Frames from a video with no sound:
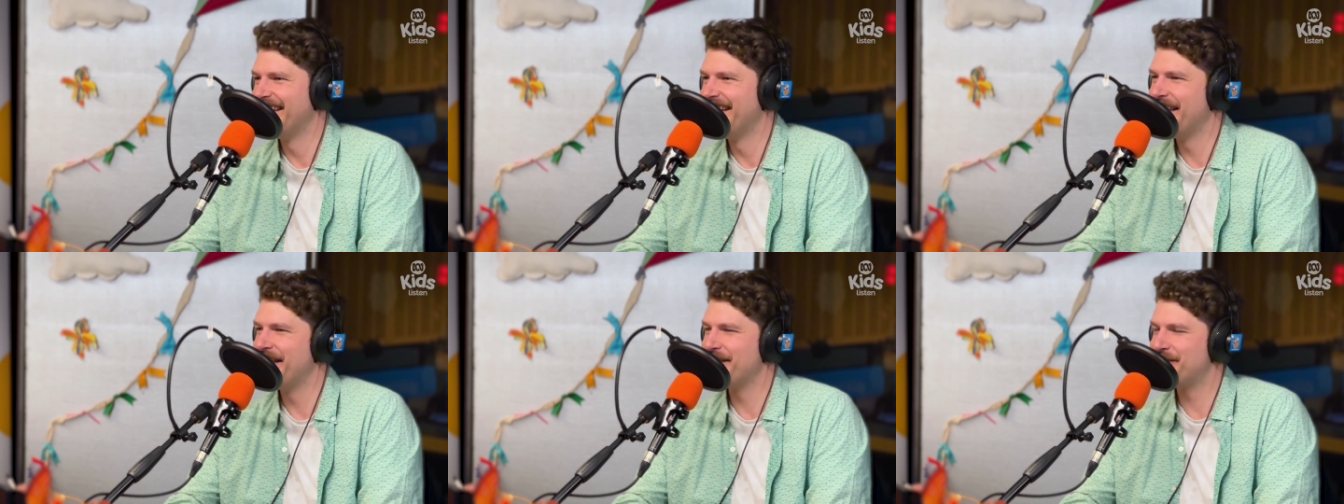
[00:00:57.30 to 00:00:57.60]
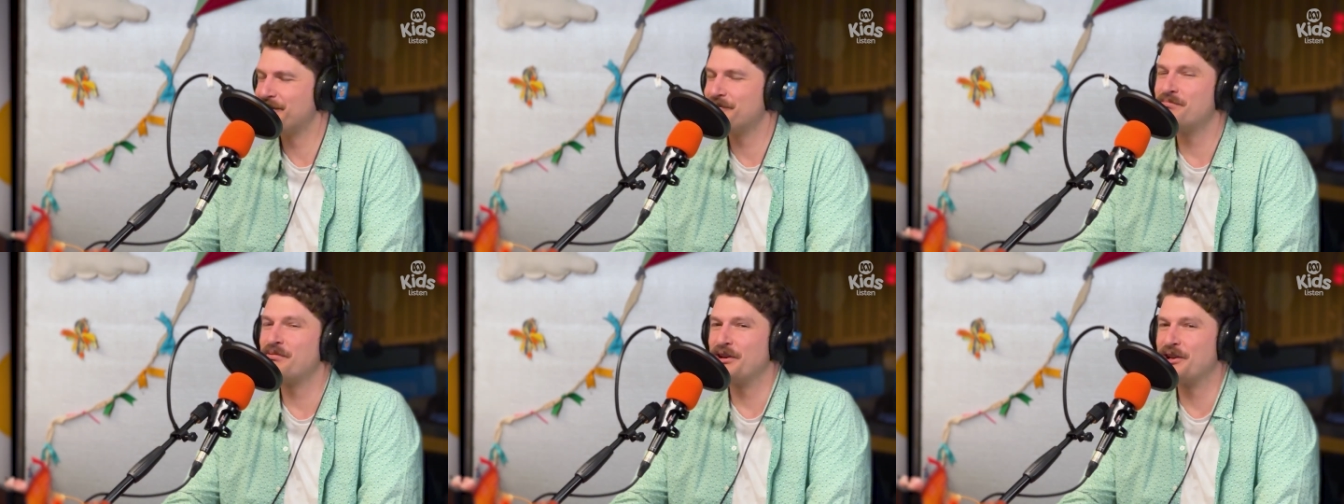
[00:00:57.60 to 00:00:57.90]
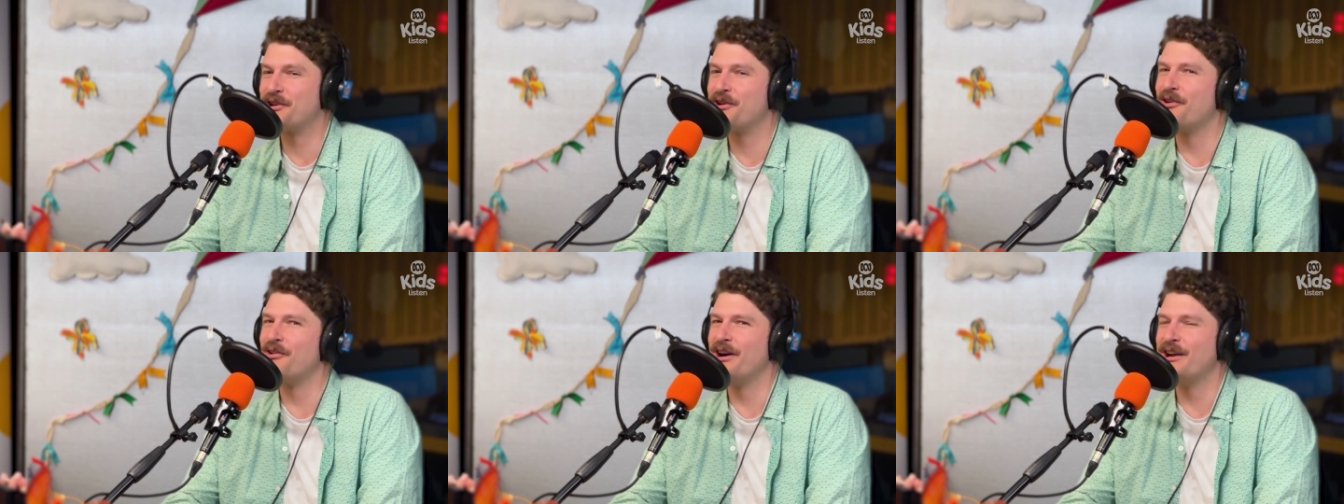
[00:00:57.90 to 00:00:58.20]
It's a pretty
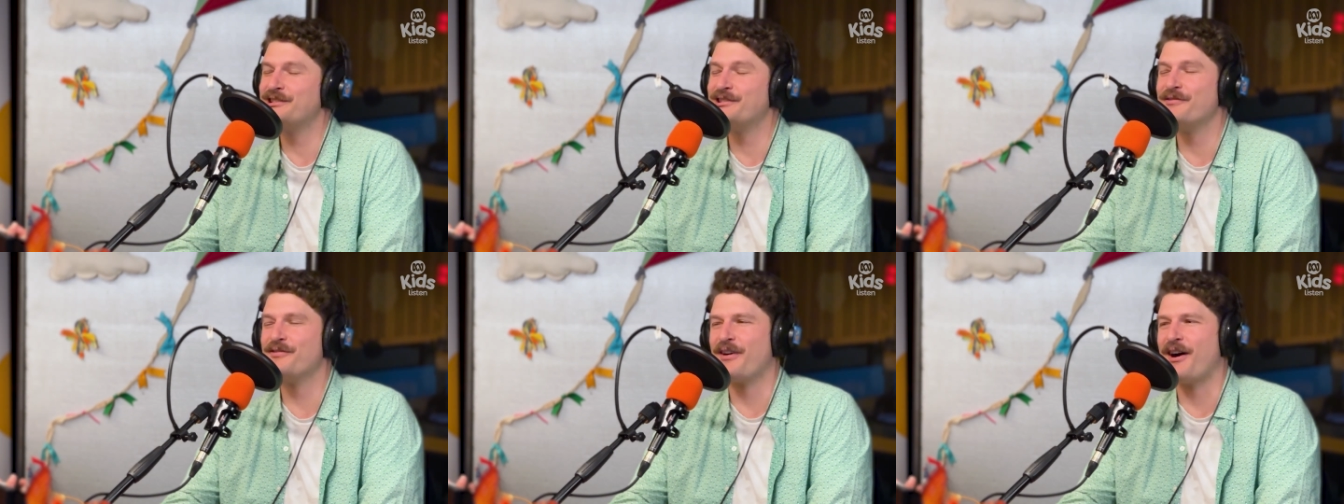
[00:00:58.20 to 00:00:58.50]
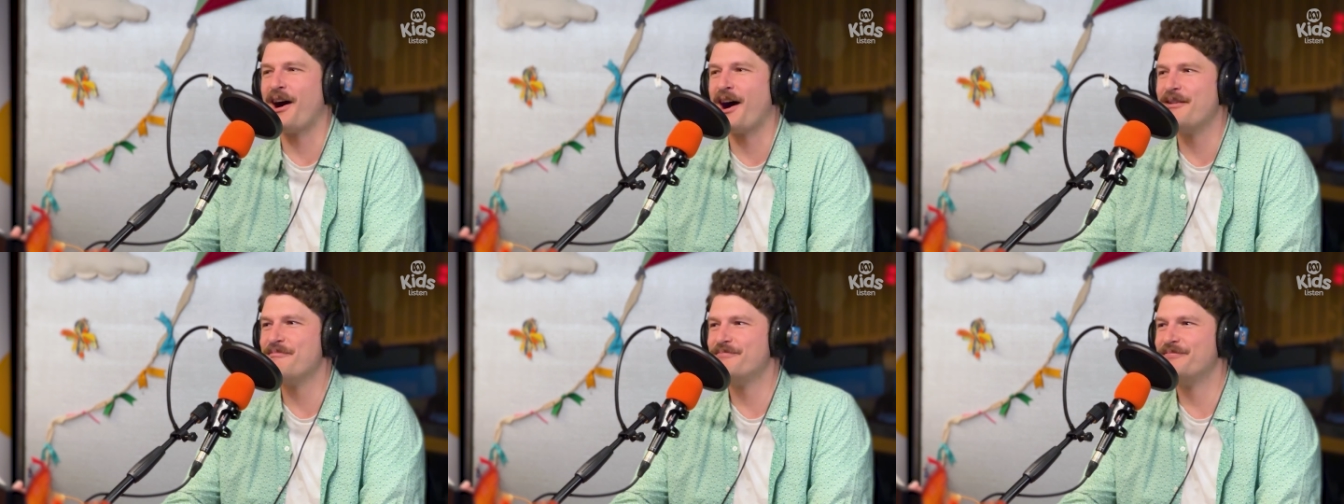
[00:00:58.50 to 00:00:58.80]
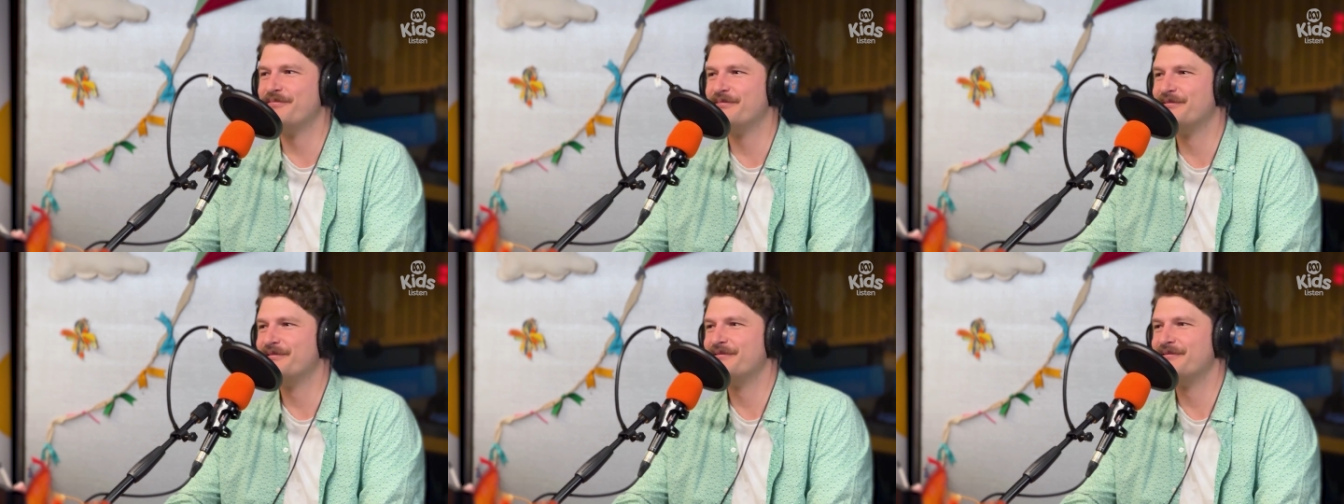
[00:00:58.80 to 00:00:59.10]
cool, it's a vibe.
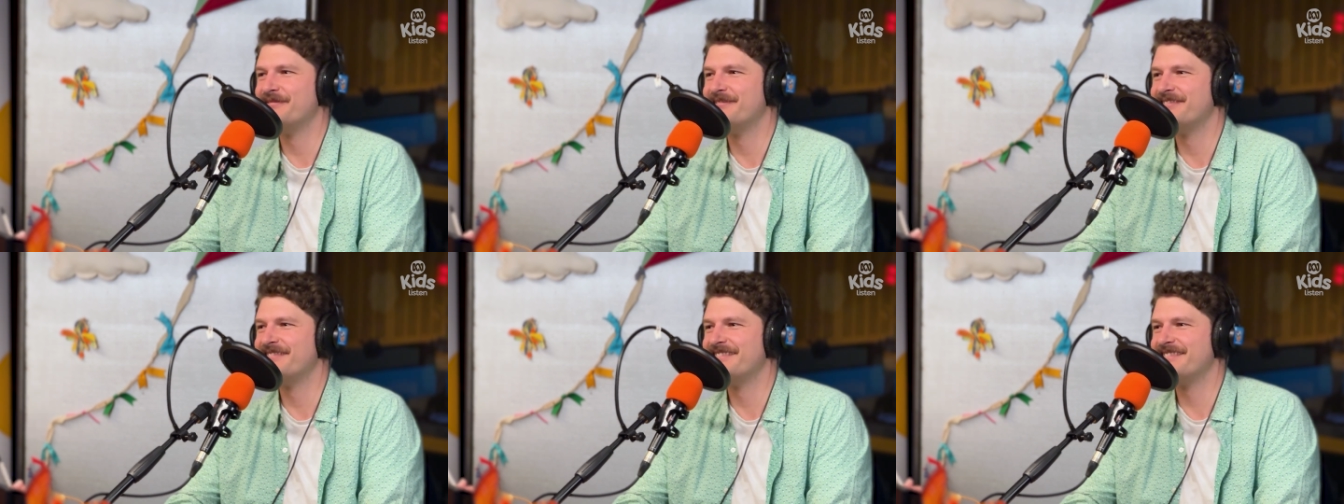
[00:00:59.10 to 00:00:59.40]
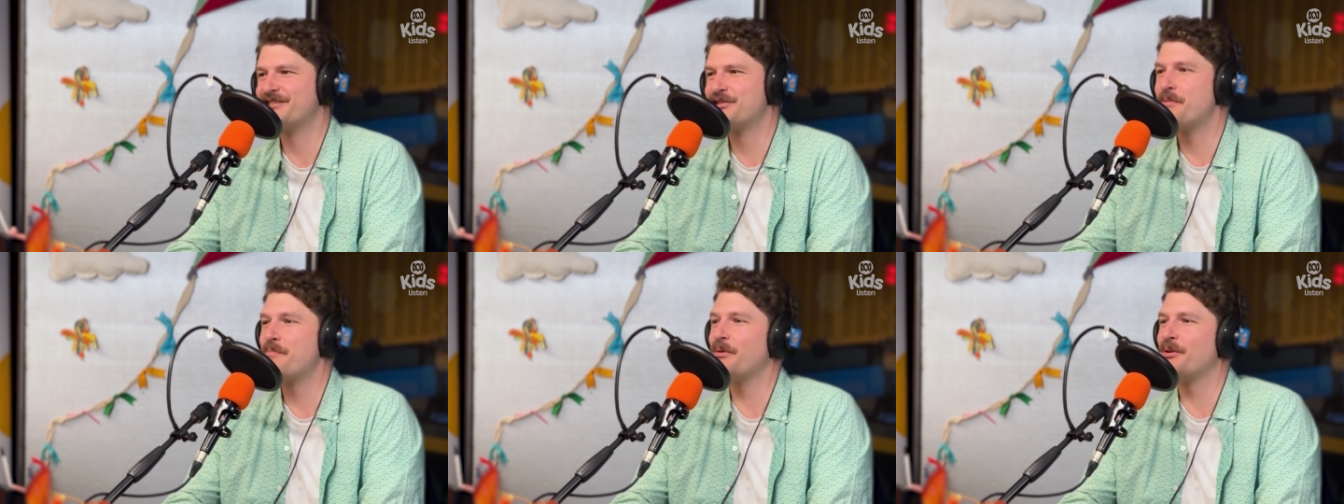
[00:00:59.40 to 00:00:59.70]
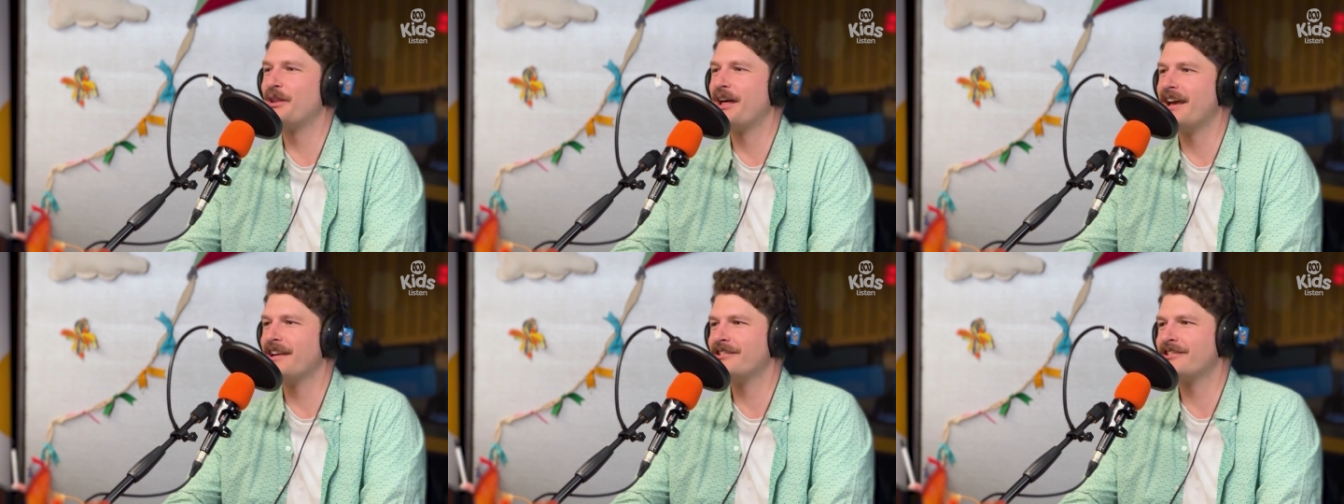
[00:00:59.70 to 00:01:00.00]
Yeah.
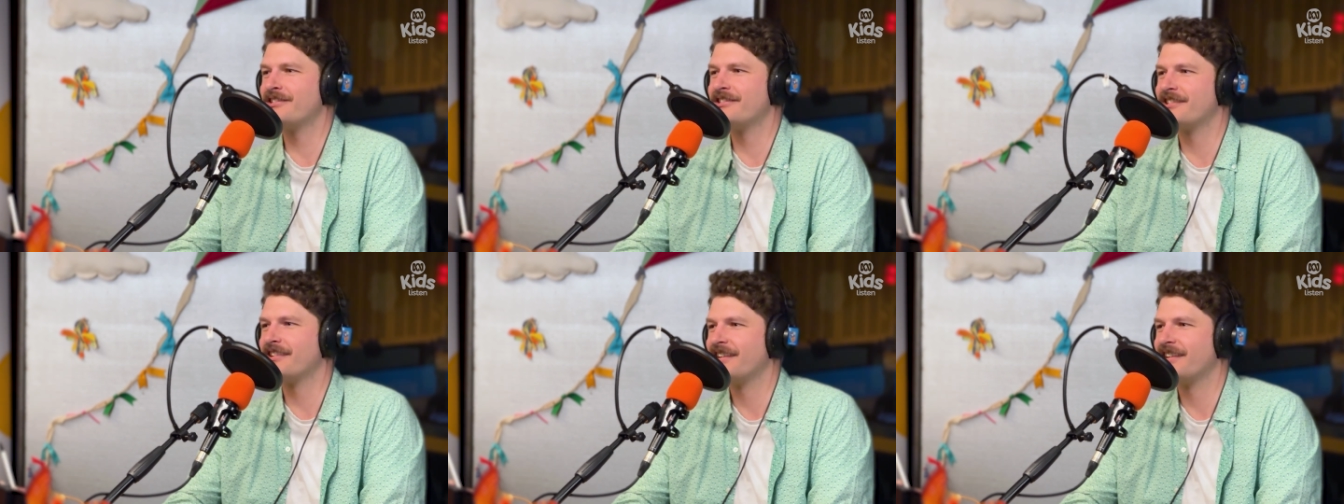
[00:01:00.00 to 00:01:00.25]
Triple S.